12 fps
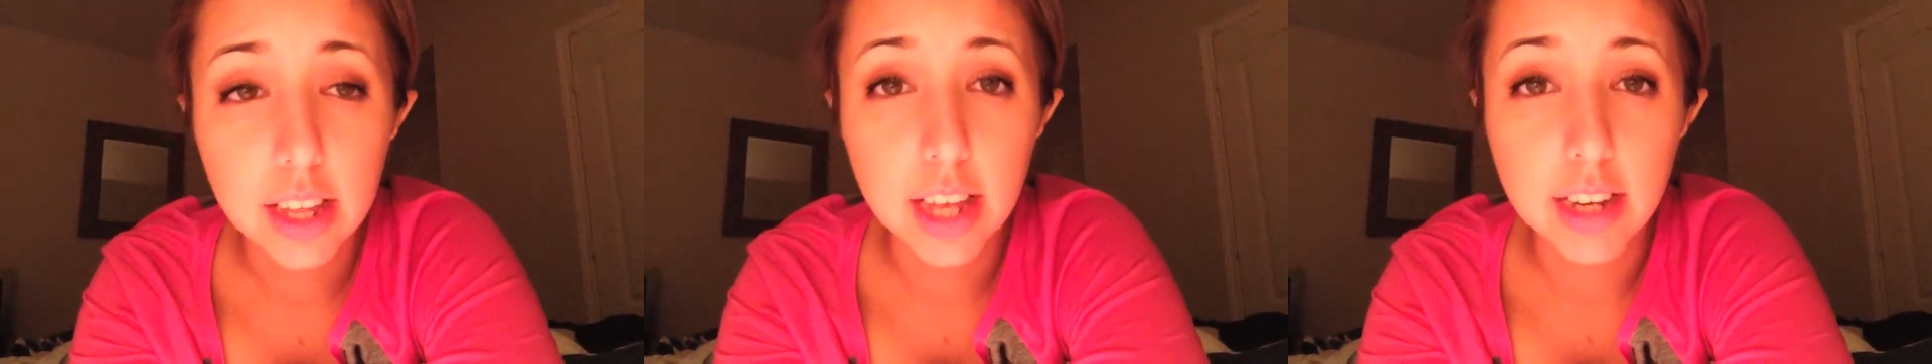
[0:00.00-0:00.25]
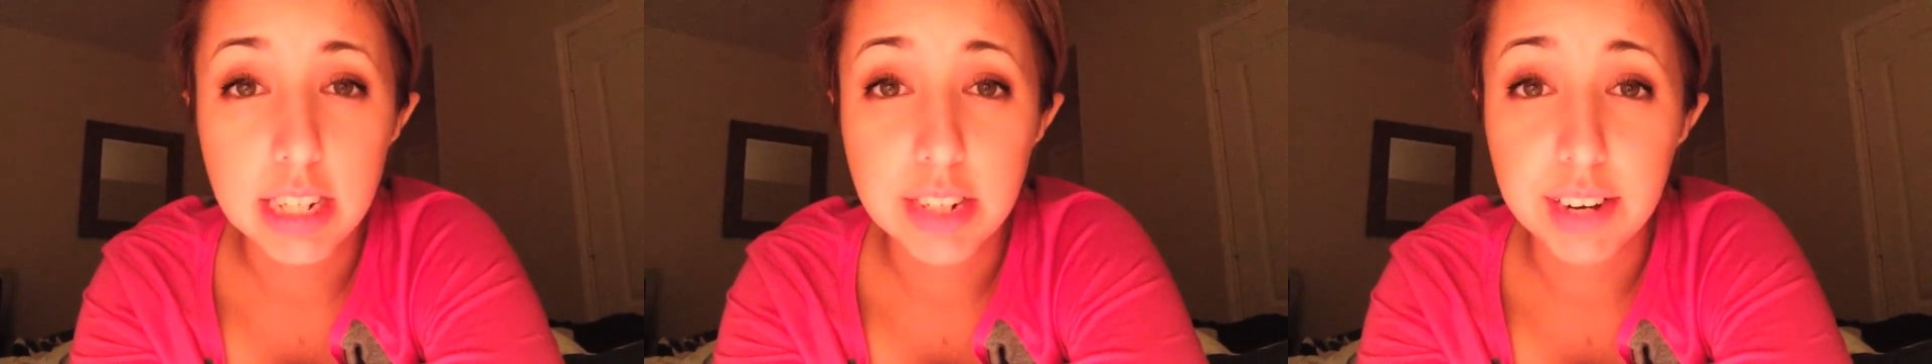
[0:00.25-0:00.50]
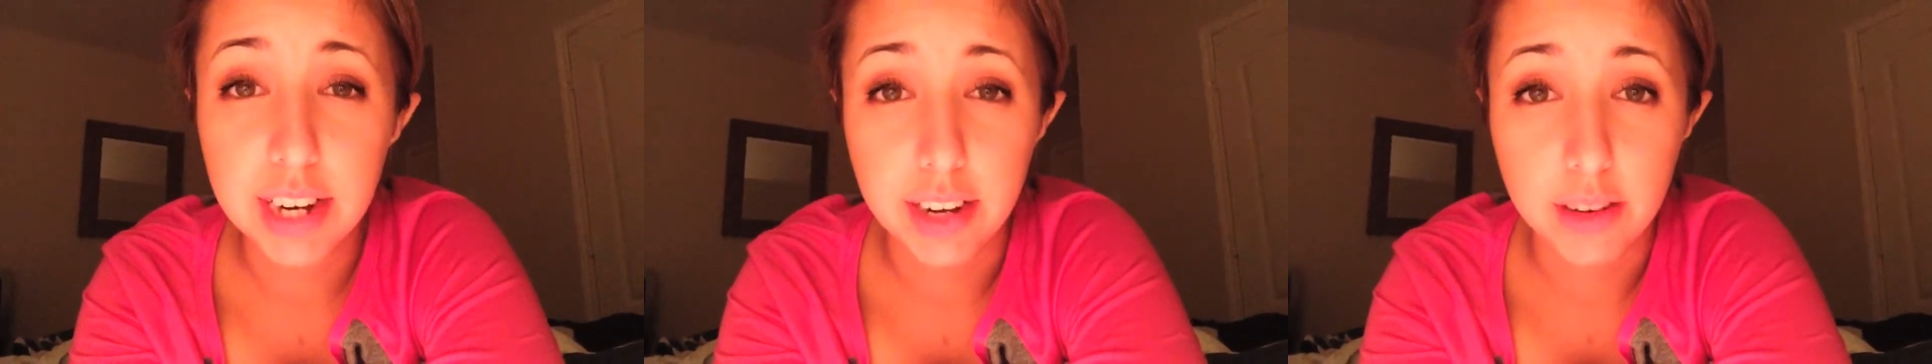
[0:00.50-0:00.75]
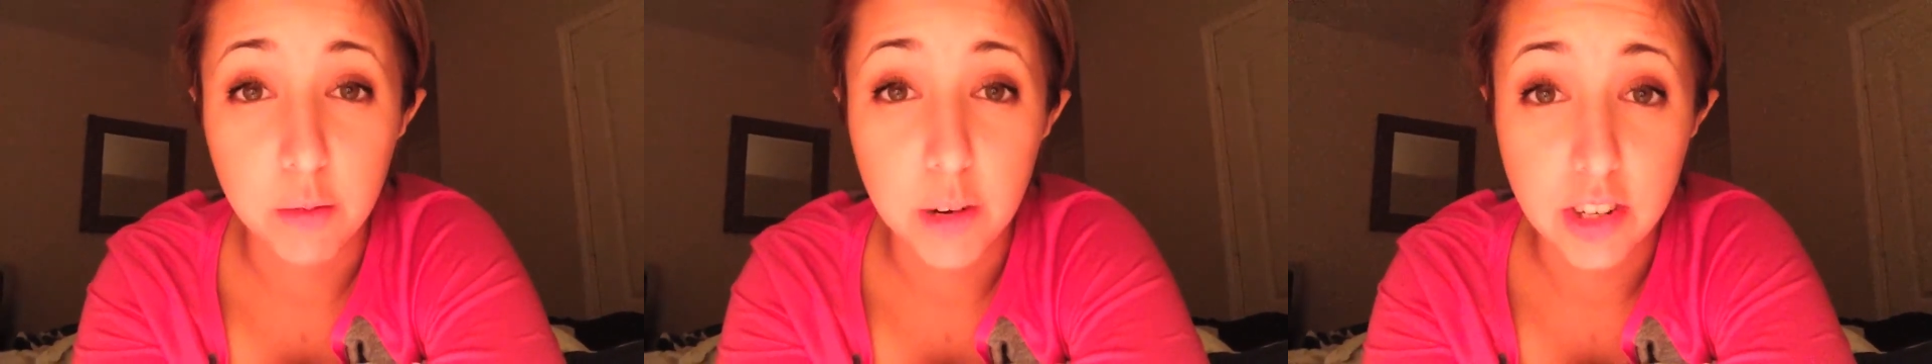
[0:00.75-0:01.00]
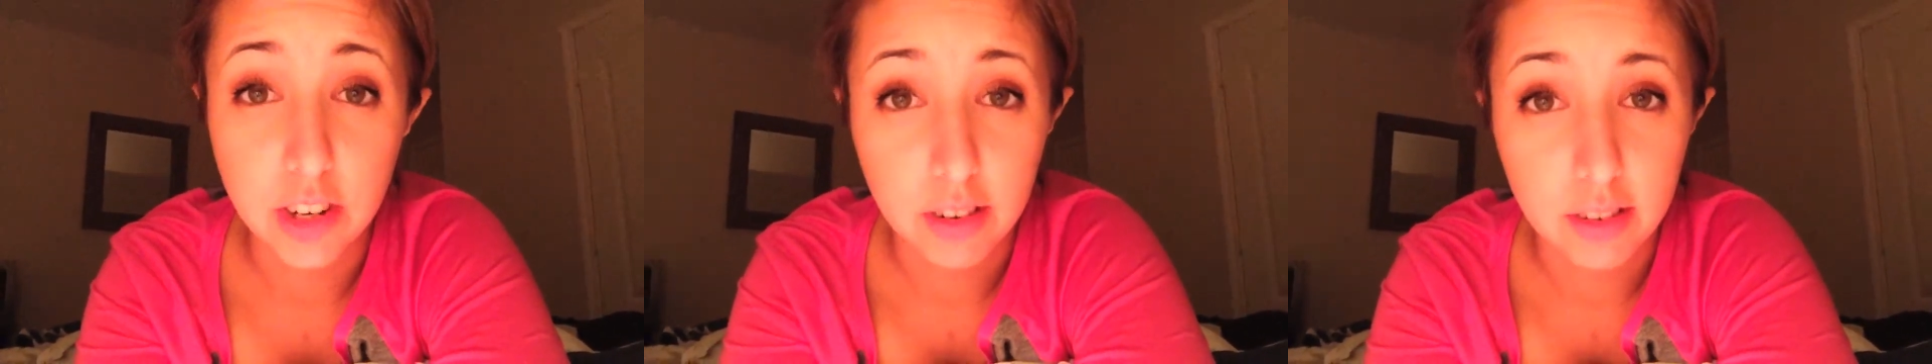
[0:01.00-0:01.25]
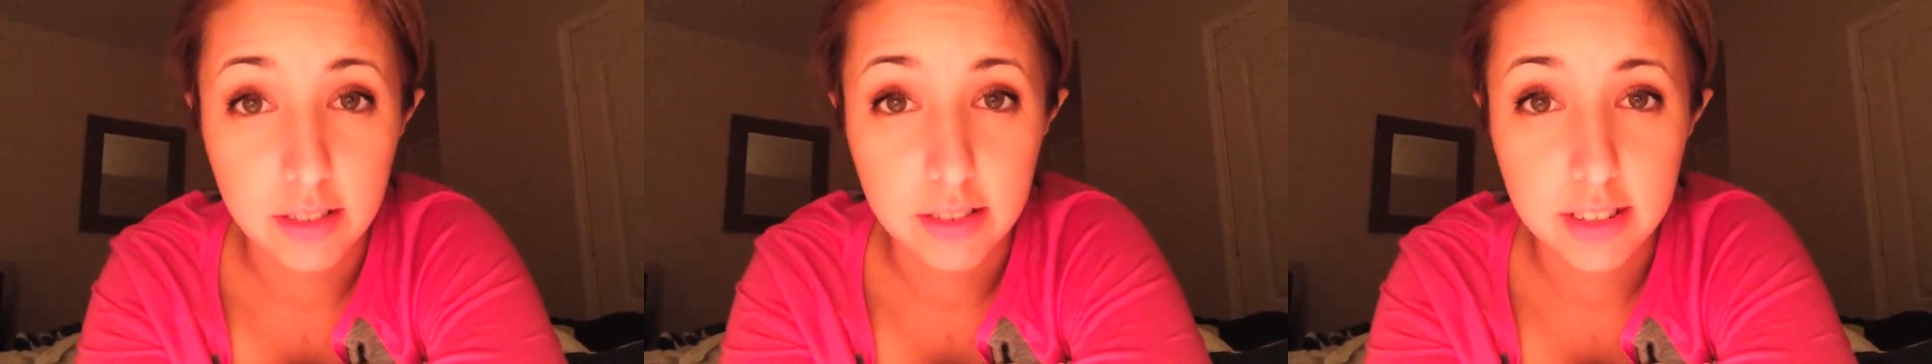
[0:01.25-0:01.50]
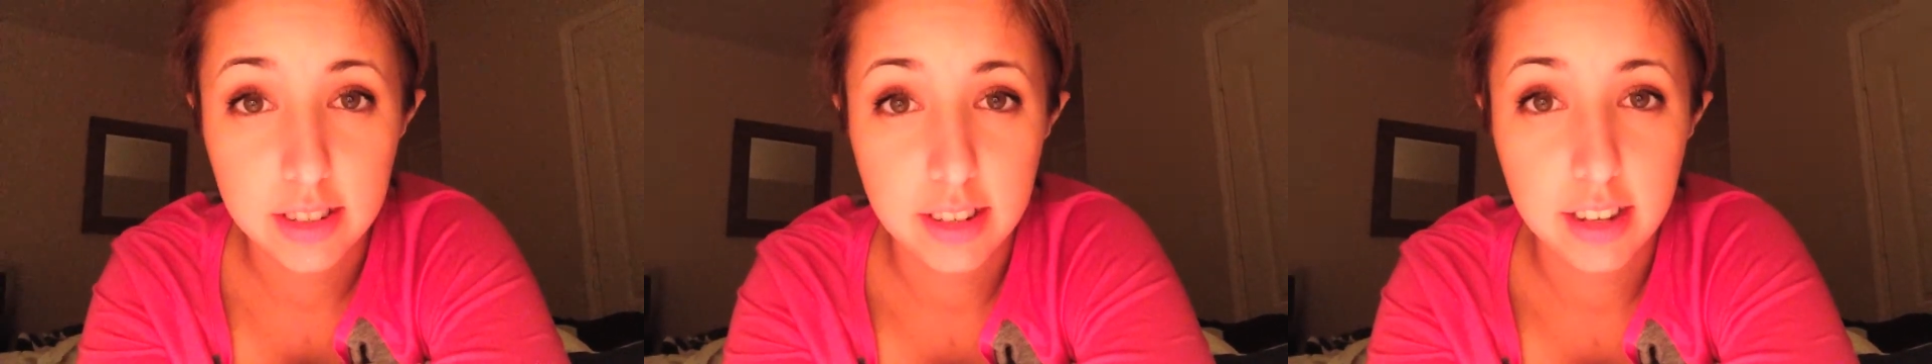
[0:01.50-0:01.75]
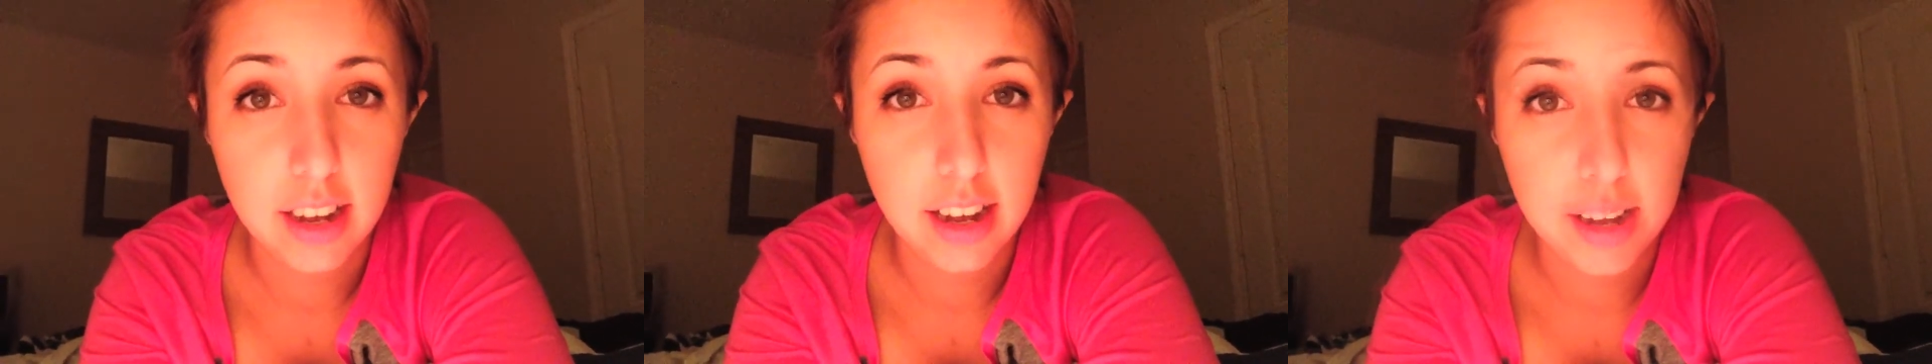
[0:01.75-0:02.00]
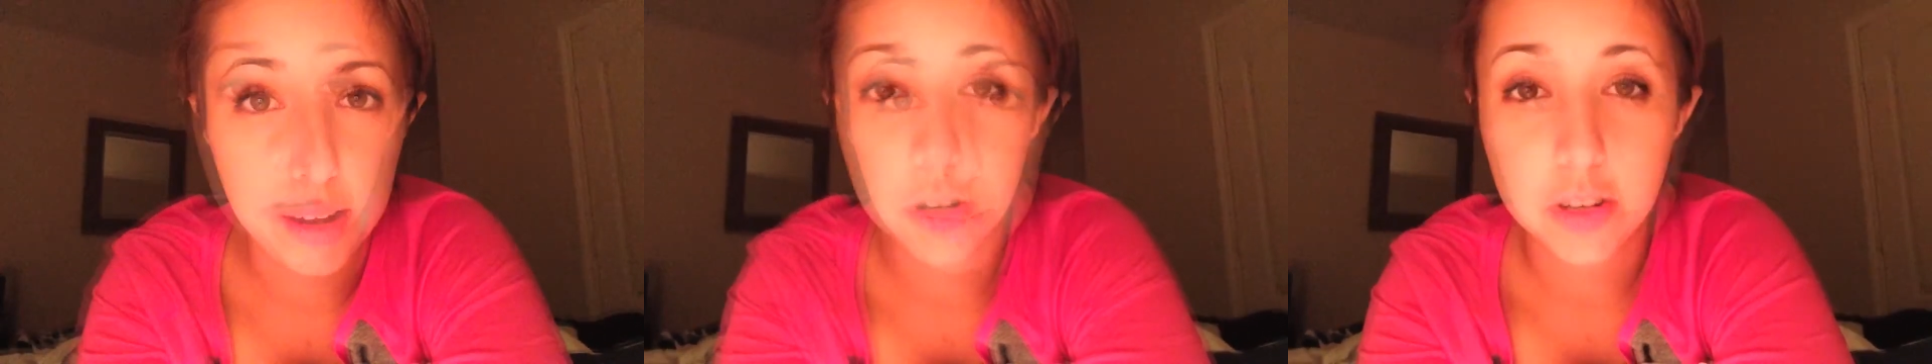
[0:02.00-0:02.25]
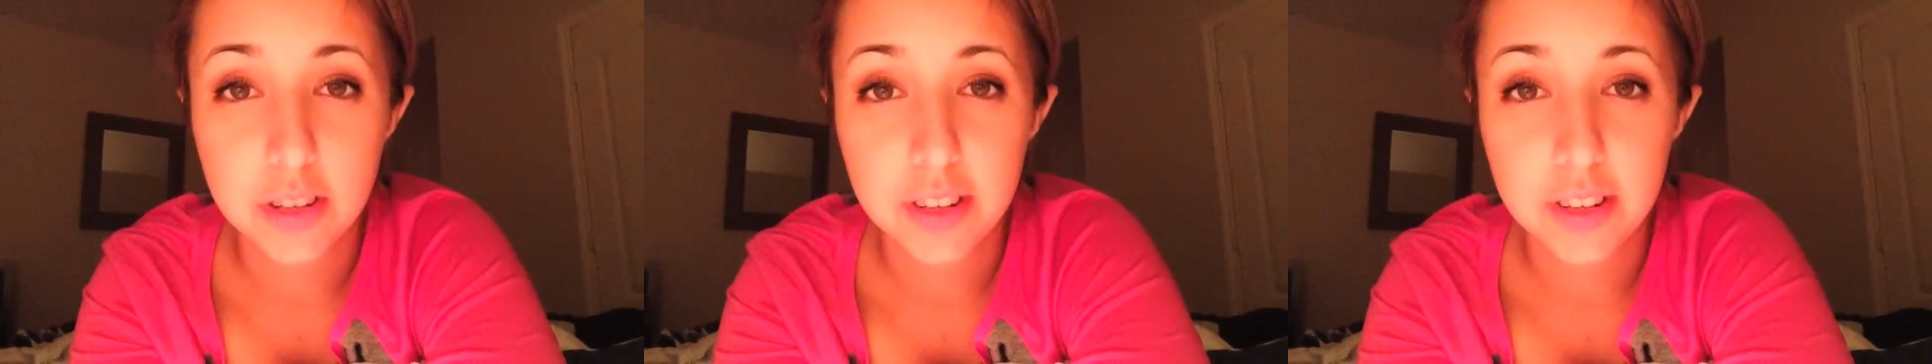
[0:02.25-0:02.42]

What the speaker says: it was very original. George